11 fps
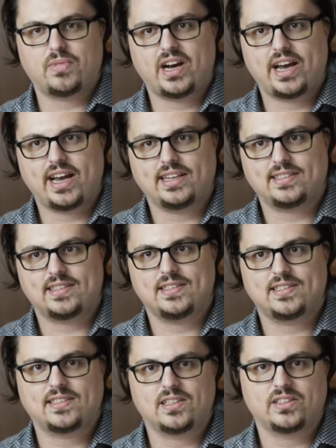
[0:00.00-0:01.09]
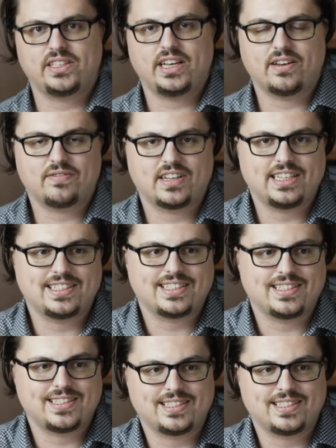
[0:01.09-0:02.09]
My CineStill Df96